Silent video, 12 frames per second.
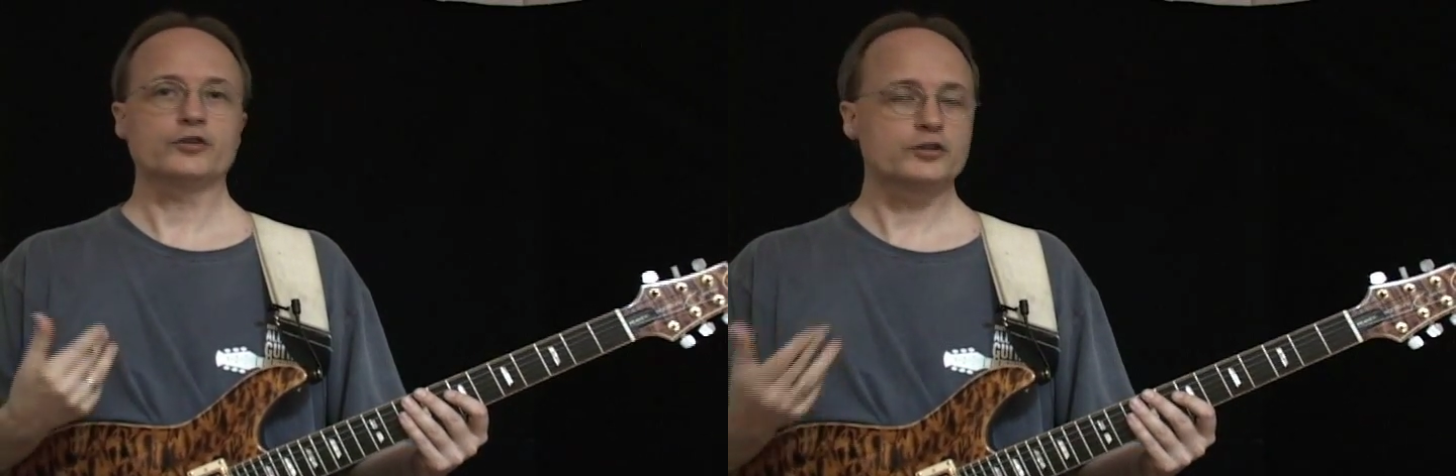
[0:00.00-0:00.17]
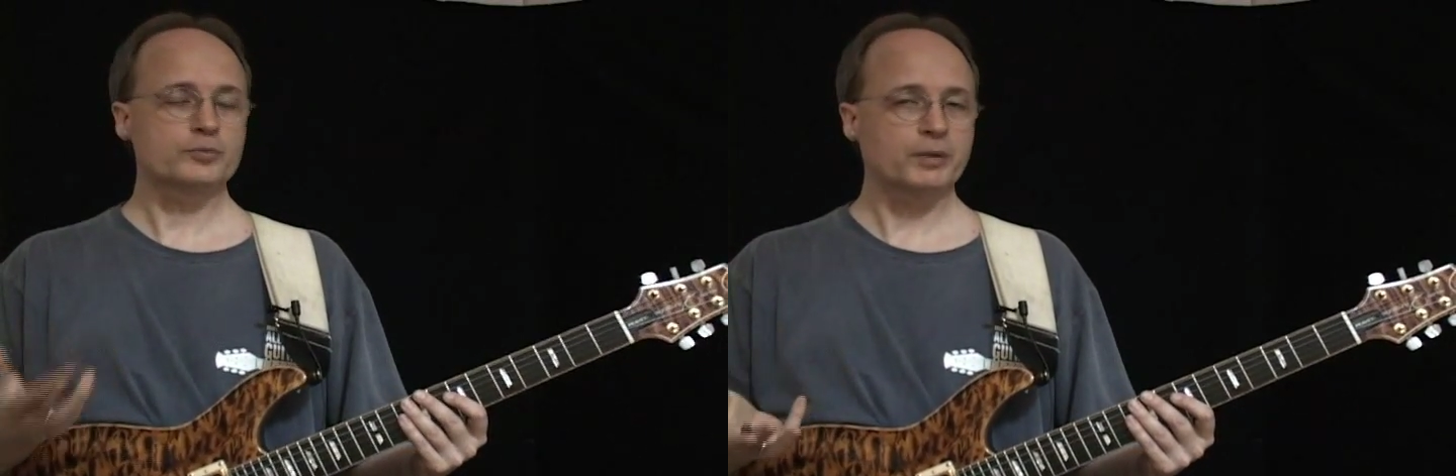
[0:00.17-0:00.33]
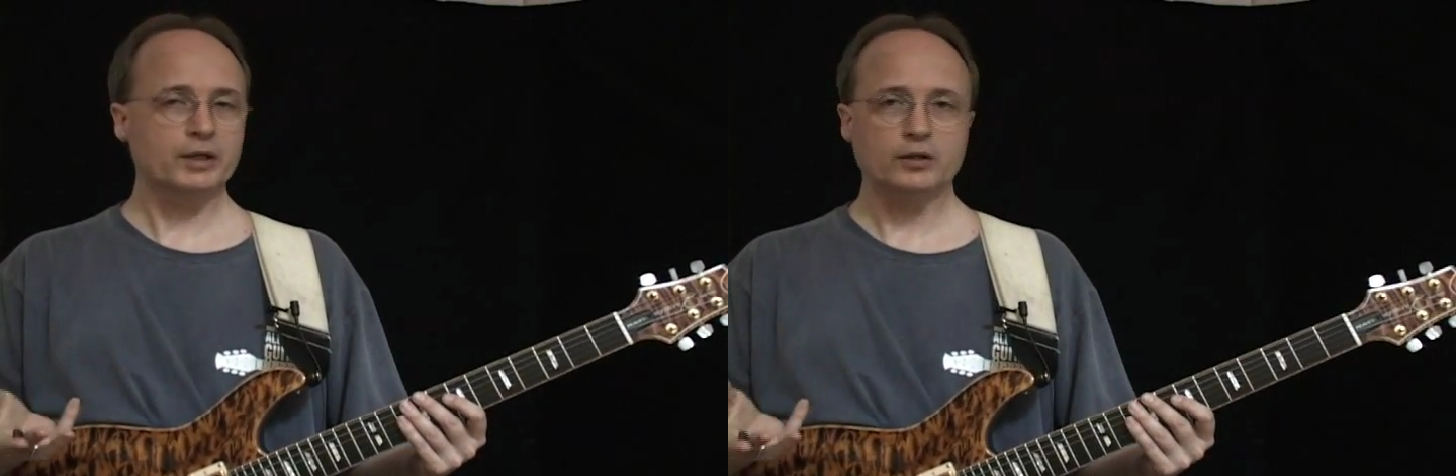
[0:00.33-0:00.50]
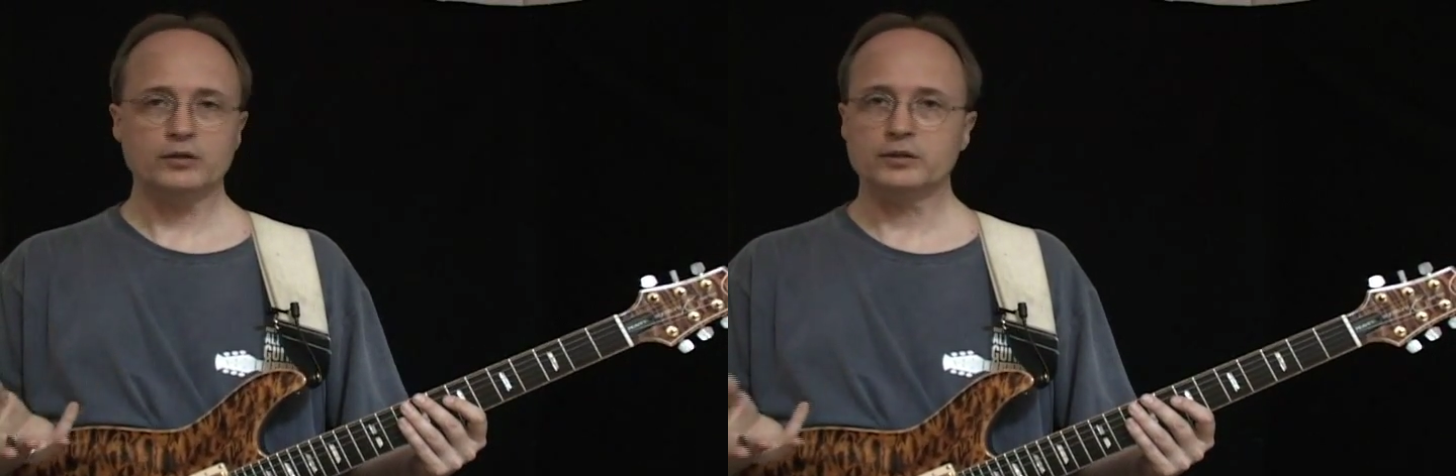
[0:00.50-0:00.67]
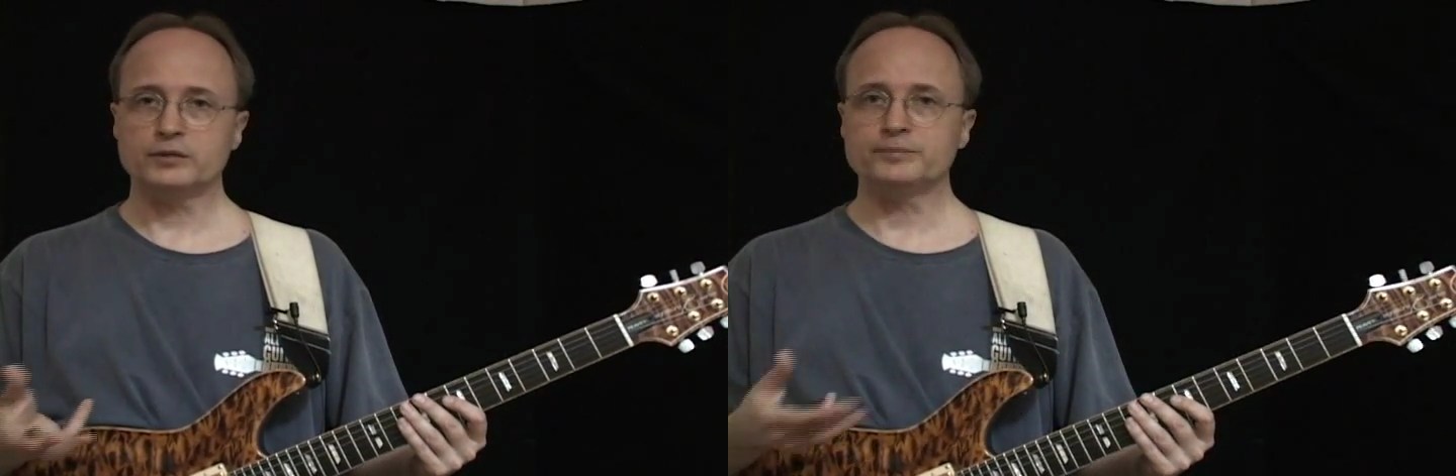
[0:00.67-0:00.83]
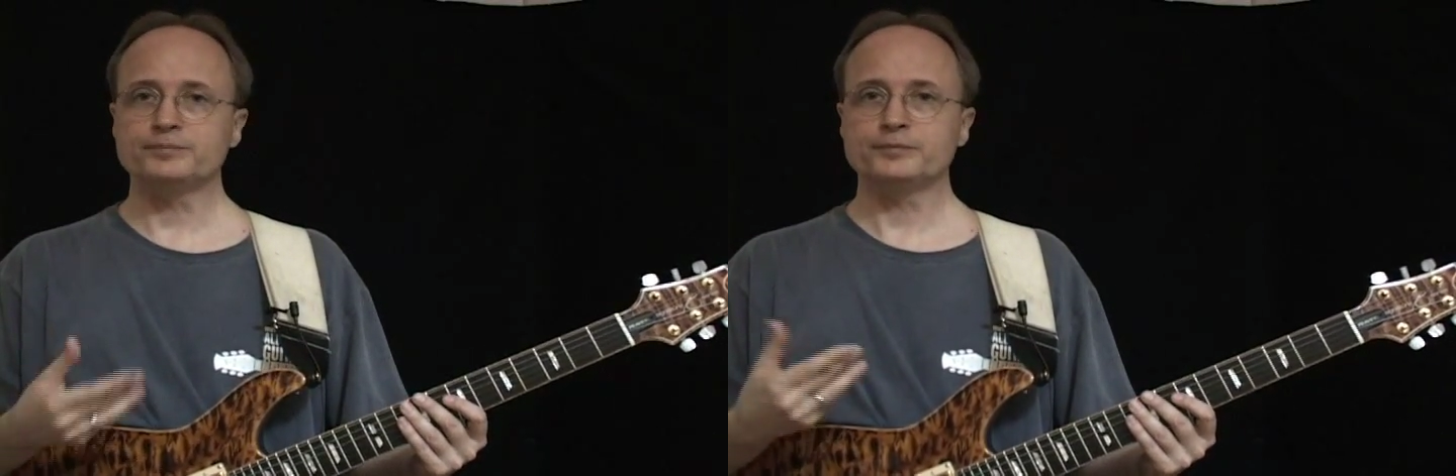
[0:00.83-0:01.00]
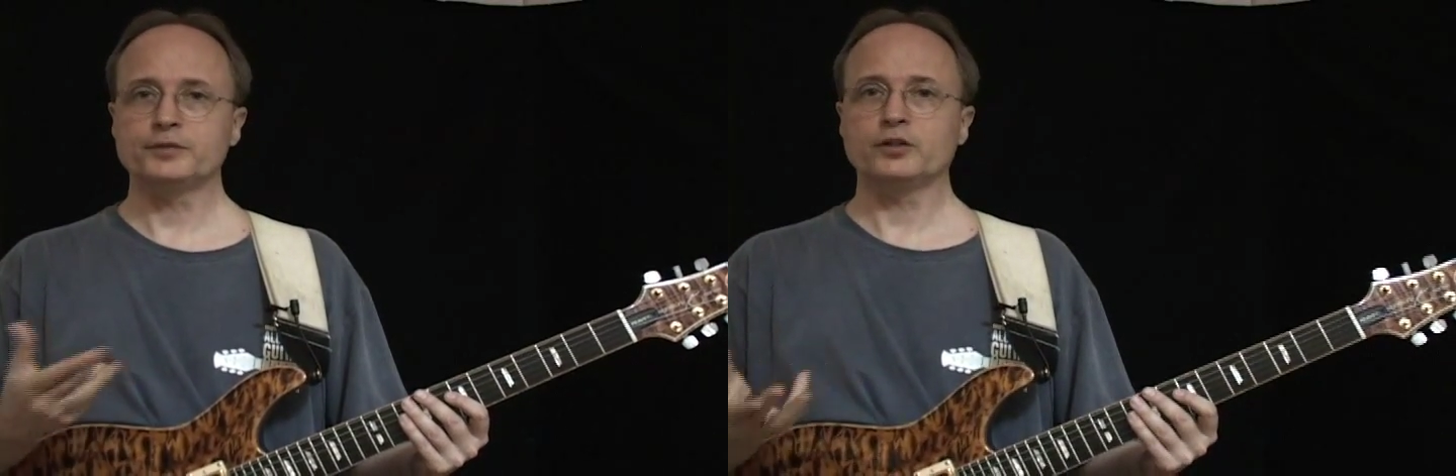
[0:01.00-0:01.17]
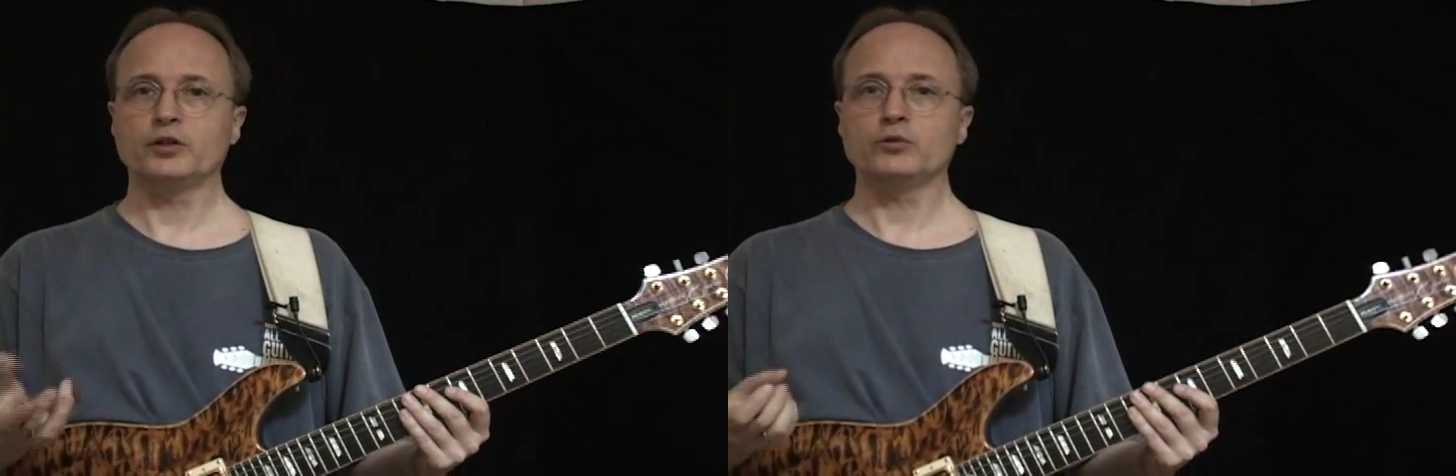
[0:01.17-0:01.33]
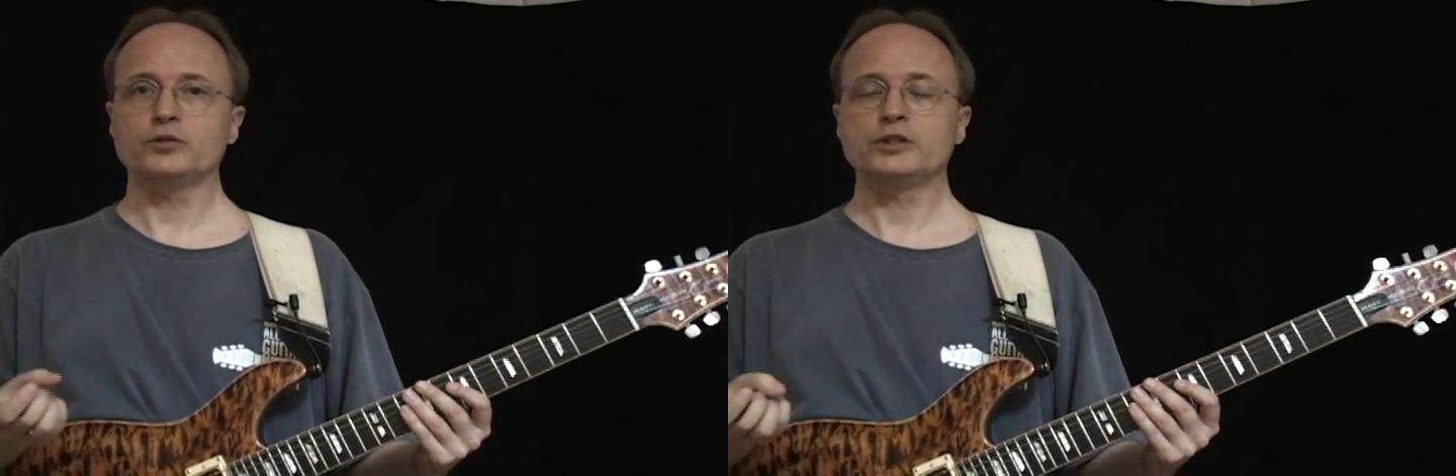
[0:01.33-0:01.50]
spelled and the
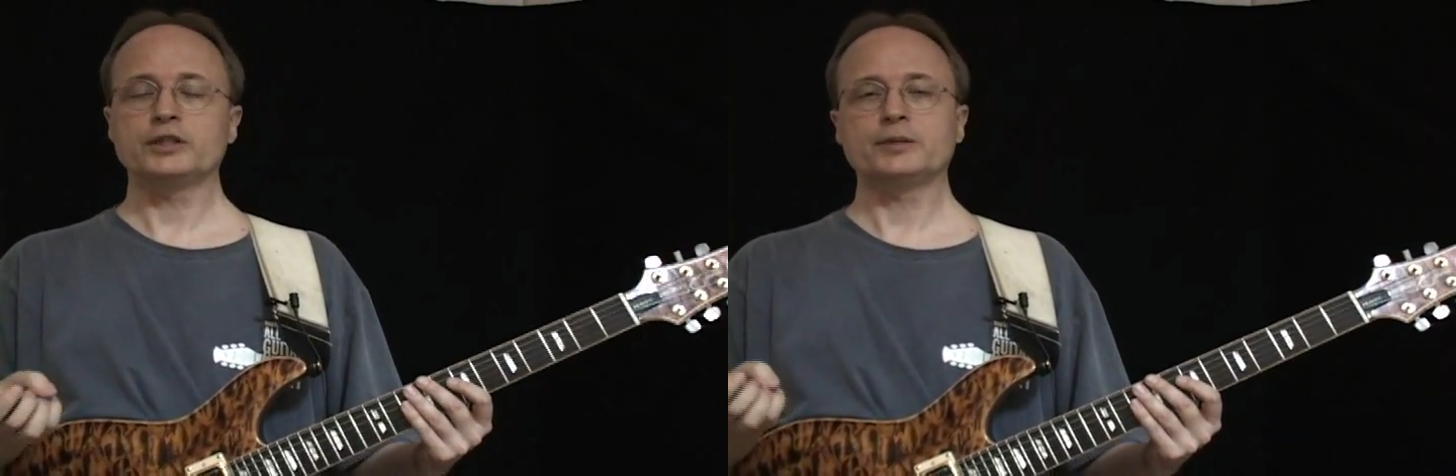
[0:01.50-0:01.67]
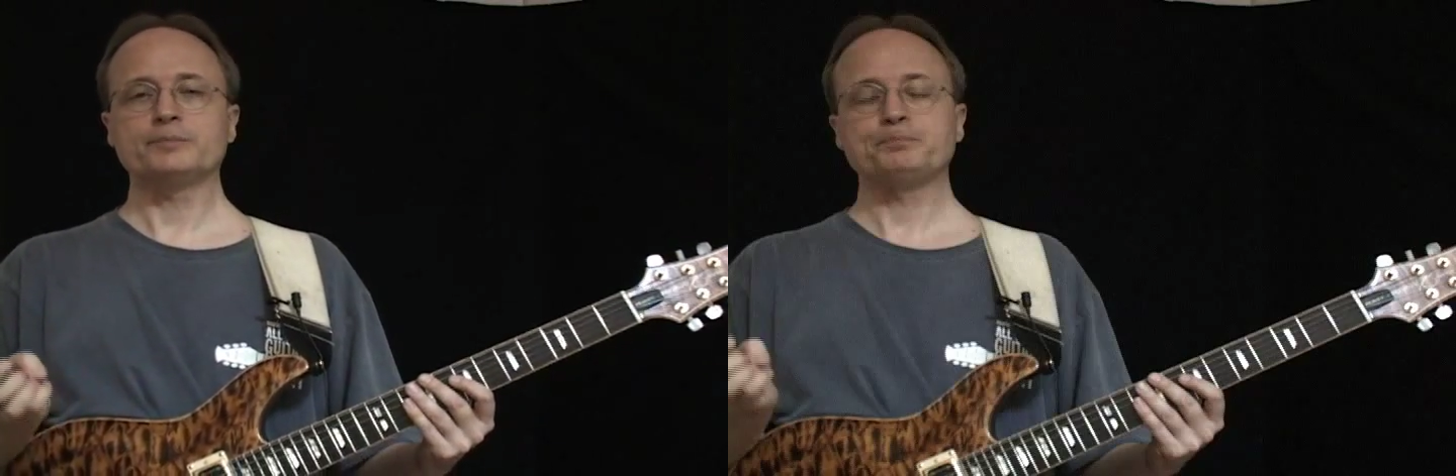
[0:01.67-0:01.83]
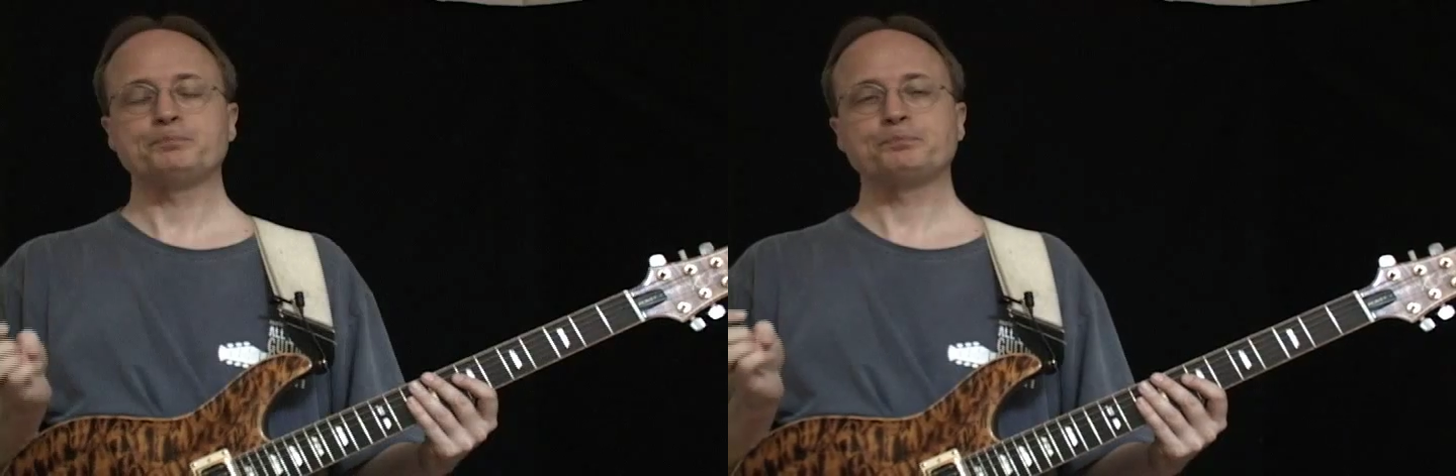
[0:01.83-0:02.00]
notes in them.